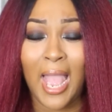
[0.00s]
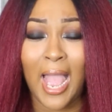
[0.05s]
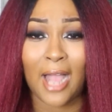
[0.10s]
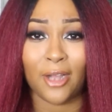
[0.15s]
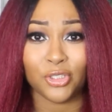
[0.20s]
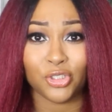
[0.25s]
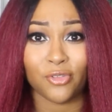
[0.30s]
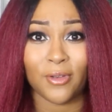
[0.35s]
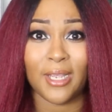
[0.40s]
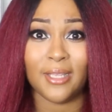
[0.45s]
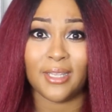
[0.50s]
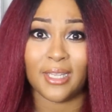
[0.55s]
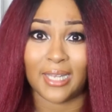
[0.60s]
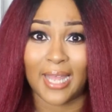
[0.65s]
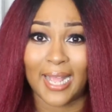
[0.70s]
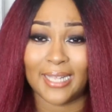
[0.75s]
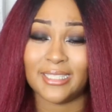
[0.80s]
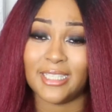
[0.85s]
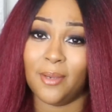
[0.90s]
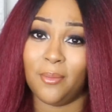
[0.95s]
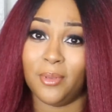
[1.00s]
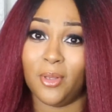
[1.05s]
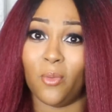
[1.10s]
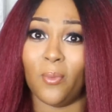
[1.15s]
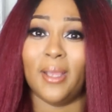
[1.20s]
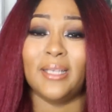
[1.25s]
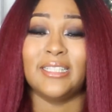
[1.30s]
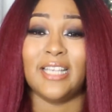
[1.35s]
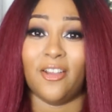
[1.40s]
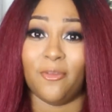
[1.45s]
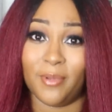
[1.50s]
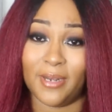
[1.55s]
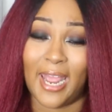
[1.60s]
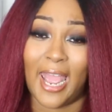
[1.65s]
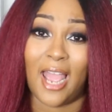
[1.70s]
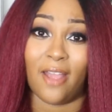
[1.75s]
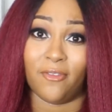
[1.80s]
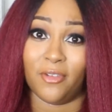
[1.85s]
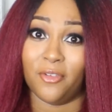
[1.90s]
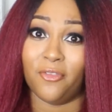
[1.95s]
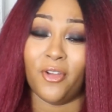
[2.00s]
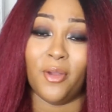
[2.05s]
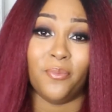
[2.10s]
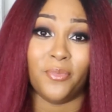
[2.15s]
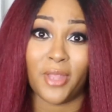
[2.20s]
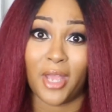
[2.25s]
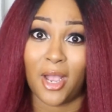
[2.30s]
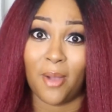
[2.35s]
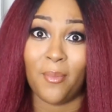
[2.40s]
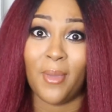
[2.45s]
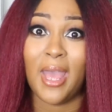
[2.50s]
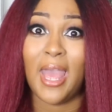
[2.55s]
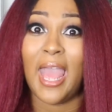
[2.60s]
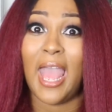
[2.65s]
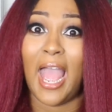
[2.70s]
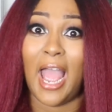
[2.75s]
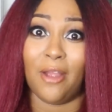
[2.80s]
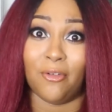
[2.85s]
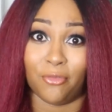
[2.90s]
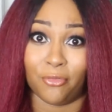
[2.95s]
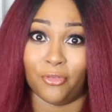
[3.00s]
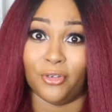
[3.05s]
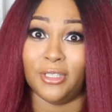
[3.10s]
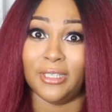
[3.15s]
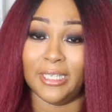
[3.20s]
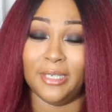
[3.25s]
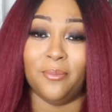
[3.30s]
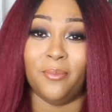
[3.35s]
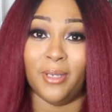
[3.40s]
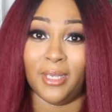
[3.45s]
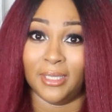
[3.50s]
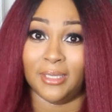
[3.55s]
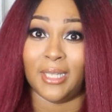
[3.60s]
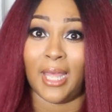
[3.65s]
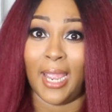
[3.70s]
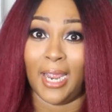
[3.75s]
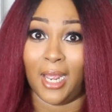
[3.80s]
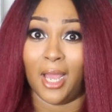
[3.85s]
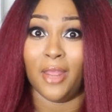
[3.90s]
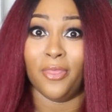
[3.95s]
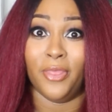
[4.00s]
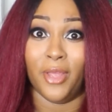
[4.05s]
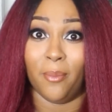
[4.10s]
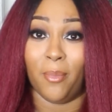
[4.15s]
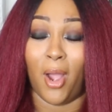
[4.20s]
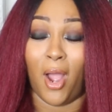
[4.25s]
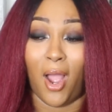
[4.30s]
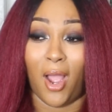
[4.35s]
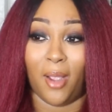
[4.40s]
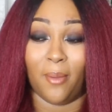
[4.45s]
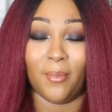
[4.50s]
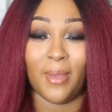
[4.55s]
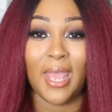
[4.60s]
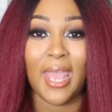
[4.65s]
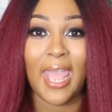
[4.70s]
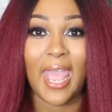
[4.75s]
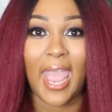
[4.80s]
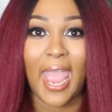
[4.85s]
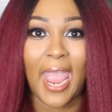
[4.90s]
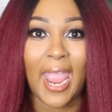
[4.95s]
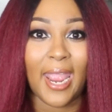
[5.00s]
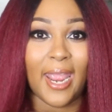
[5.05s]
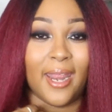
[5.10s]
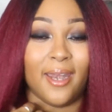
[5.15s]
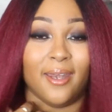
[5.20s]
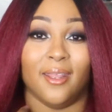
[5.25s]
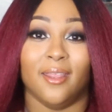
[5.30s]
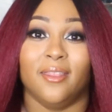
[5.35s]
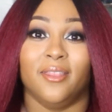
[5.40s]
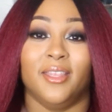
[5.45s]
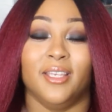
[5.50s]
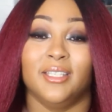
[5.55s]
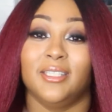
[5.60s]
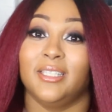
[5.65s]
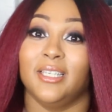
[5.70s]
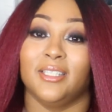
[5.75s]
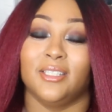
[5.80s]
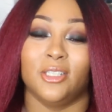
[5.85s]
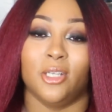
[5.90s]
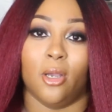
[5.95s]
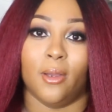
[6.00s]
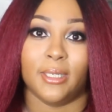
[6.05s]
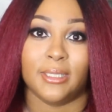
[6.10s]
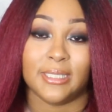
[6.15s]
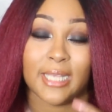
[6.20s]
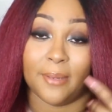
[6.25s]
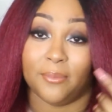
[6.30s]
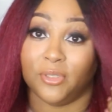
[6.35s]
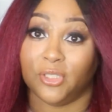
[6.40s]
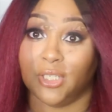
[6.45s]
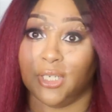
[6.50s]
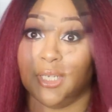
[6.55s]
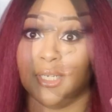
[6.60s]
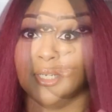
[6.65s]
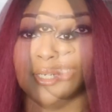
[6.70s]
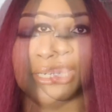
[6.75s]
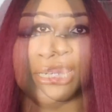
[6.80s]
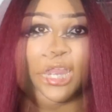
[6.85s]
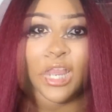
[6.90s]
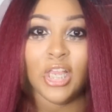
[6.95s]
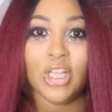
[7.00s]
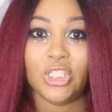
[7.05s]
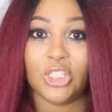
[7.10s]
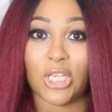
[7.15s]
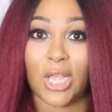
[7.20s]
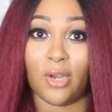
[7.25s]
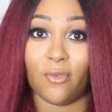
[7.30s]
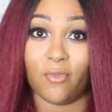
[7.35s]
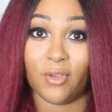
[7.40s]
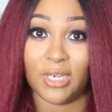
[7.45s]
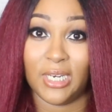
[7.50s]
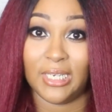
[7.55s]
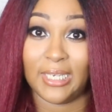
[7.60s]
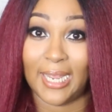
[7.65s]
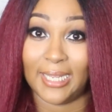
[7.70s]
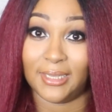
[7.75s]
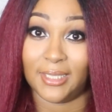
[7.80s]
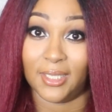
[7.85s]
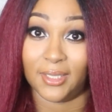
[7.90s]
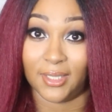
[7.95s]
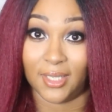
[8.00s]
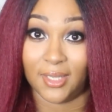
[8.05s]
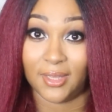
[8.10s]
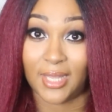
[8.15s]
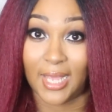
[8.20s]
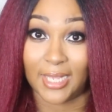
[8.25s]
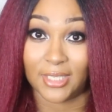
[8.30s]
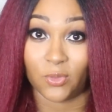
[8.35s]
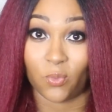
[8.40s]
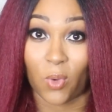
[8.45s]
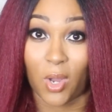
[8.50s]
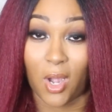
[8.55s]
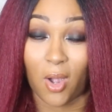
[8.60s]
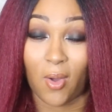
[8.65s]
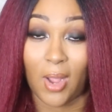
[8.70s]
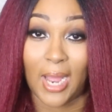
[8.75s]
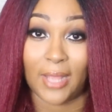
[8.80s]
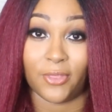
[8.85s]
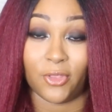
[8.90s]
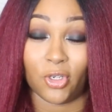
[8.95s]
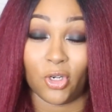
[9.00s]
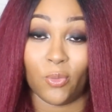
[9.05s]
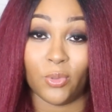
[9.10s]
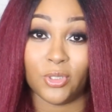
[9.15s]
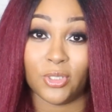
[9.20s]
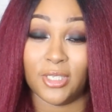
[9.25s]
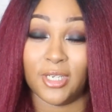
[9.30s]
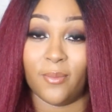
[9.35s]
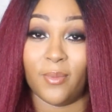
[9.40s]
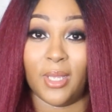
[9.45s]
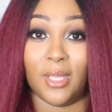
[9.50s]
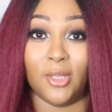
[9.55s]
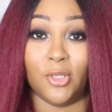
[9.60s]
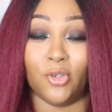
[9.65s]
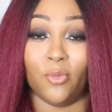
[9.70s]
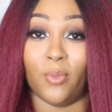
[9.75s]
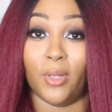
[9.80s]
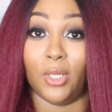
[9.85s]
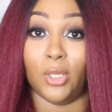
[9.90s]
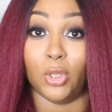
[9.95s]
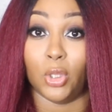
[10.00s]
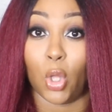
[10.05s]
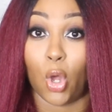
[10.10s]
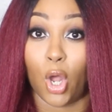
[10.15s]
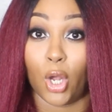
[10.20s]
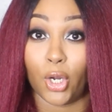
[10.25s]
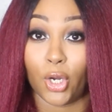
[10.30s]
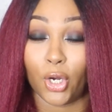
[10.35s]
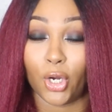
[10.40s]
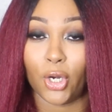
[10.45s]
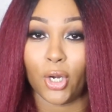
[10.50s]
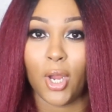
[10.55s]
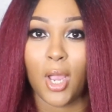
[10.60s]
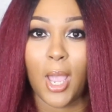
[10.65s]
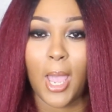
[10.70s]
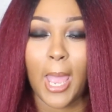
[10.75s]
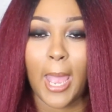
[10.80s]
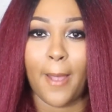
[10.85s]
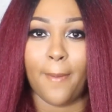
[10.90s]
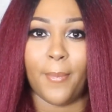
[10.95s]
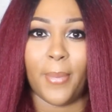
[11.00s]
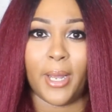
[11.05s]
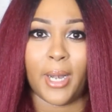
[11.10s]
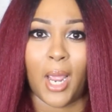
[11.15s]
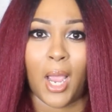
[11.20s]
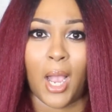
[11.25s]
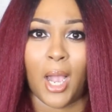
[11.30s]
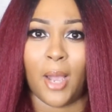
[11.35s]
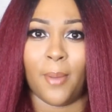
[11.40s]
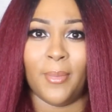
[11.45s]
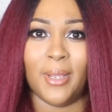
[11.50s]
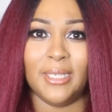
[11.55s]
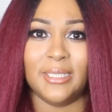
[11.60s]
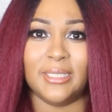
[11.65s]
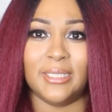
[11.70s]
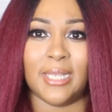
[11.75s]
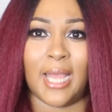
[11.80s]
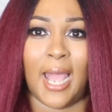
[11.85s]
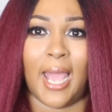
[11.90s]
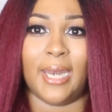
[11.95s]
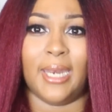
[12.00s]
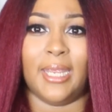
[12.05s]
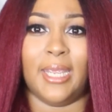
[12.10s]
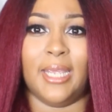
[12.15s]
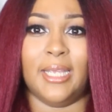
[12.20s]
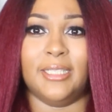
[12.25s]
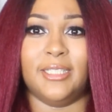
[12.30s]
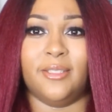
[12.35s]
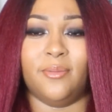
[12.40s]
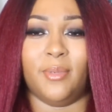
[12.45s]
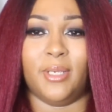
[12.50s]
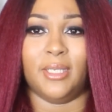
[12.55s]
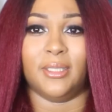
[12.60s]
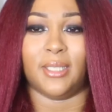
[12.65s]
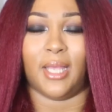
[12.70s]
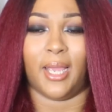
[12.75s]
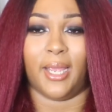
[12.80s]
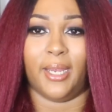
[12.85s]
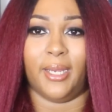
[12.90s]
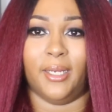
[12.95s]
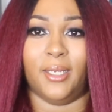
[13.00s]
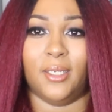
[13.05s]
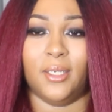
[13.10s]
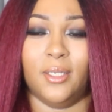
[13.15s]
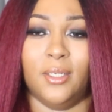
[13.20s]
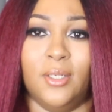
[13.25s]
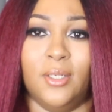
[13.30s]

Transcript: Outre the last couple of wigs I've been having from them have really been like the bomb and this is no exception so I really like the length as well I thought it was gonna be a little bit longer but um, it's not it hits me like